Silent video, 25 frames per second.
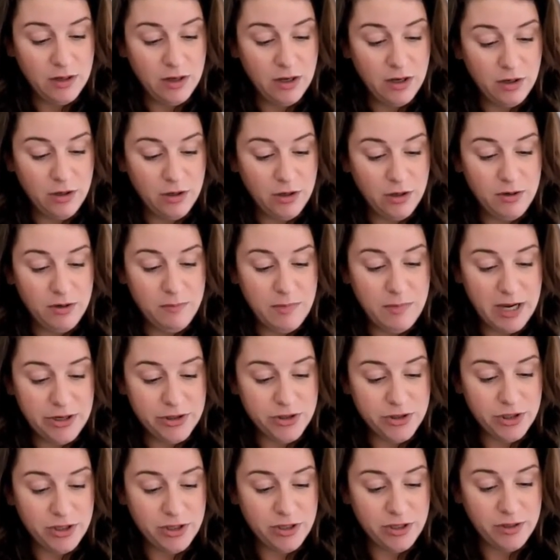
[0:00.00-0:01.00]
A good
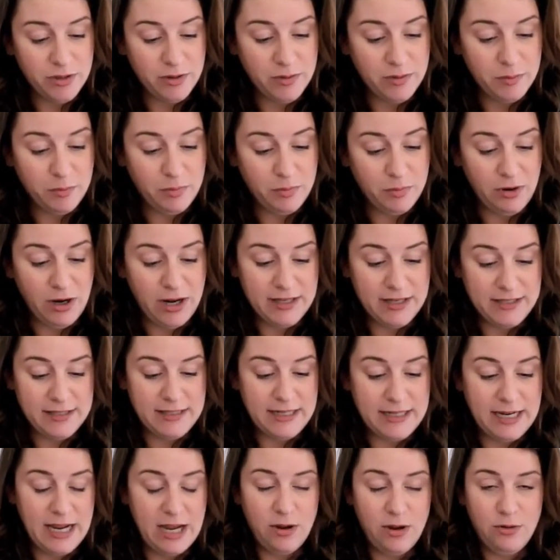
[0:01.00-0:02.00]
measure,
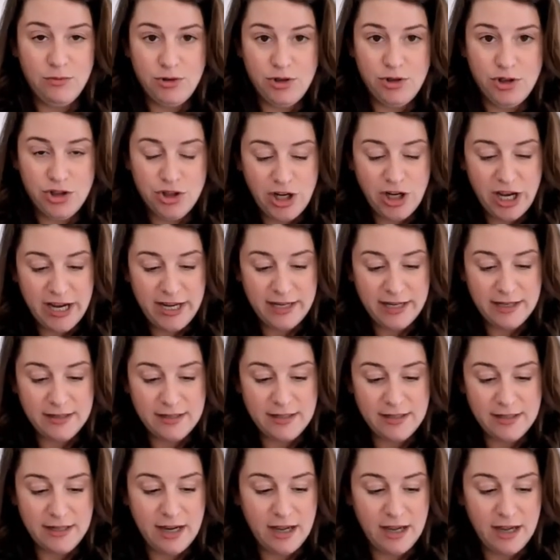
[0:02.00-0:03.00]
pressed down, shaken
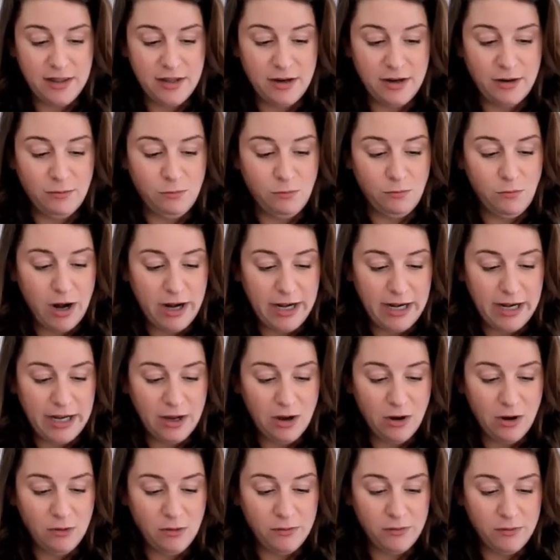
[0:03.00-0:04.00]
together,
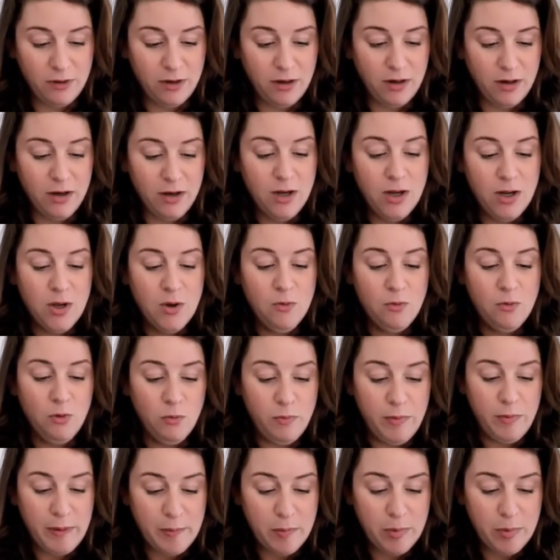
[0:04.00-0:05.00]
running over,
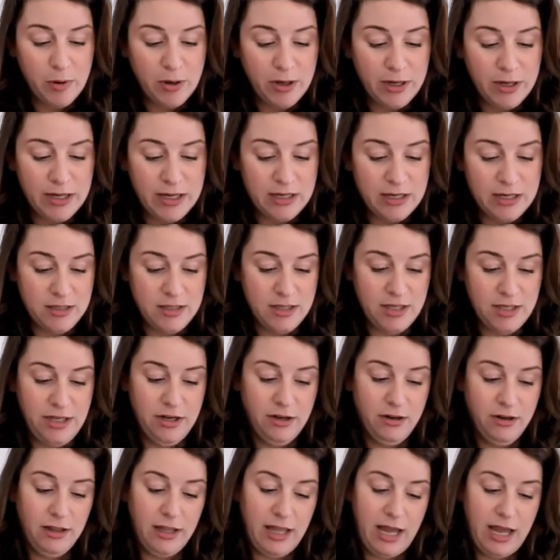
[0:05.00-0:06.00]
will be put into
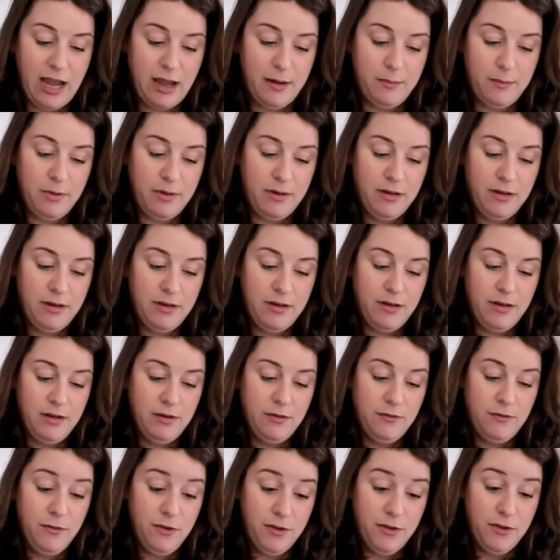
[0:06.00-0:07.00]
your lap.
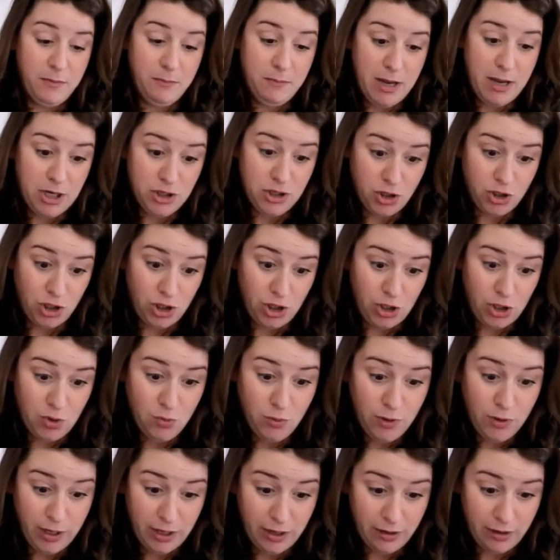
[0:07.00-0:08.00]
For the measure
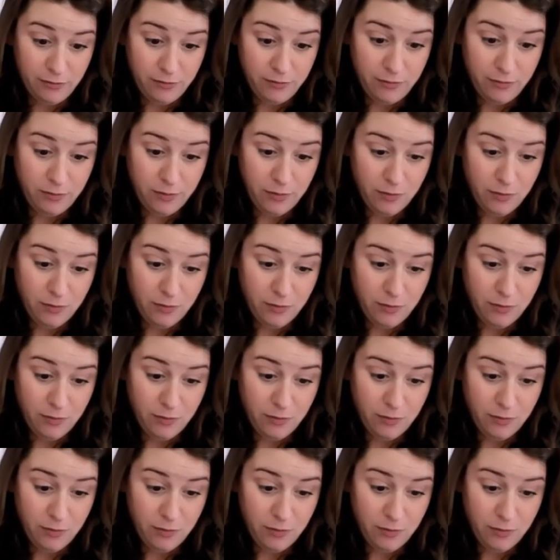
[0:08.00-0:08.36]
you give